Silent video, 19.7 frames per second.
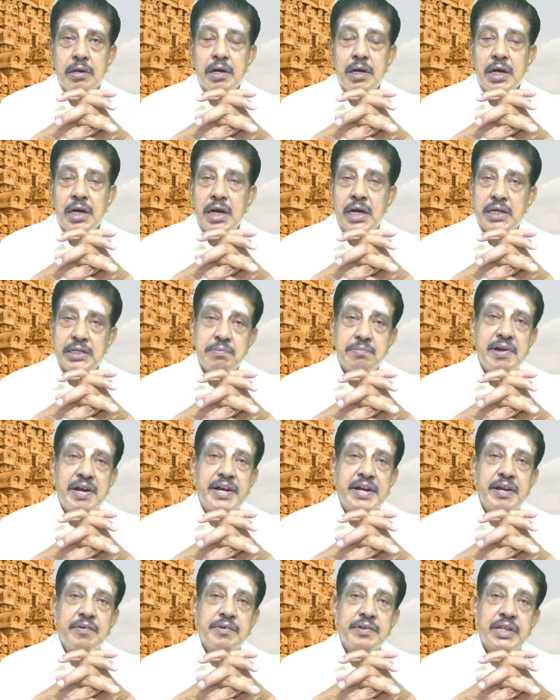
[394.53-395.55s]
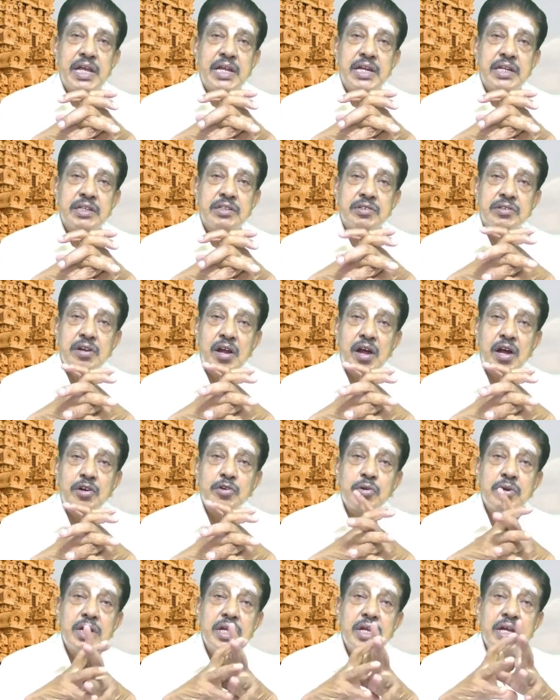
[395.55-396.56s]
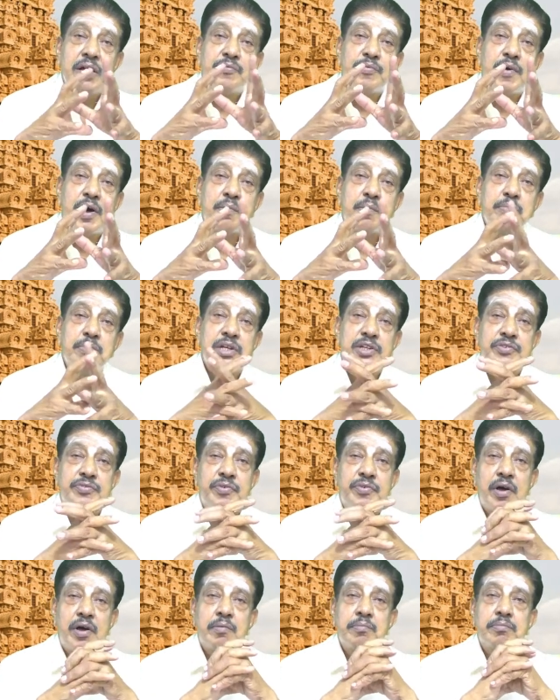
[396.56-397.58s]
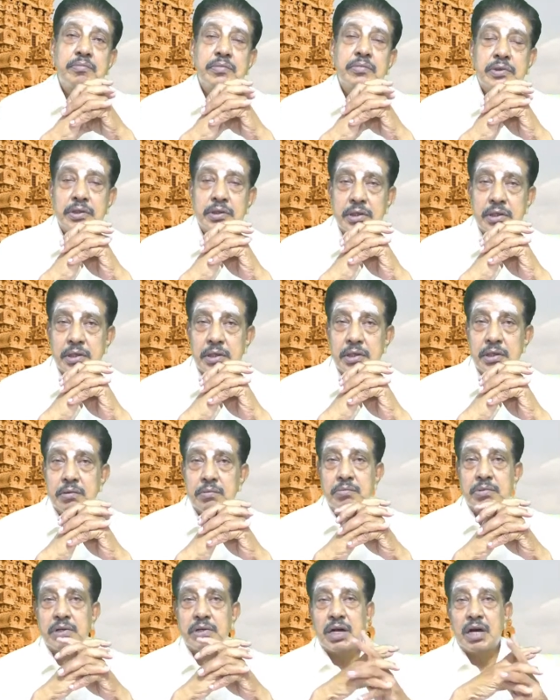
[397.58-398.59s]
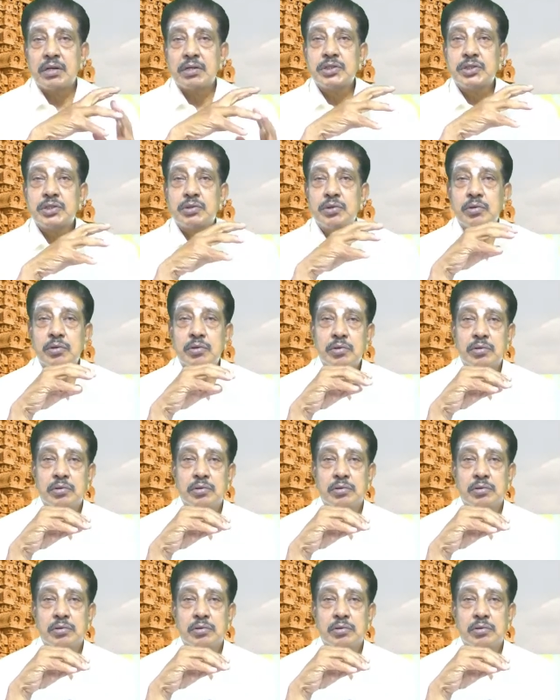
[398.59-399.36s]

as a matter of fact, there is not only a formless form, but also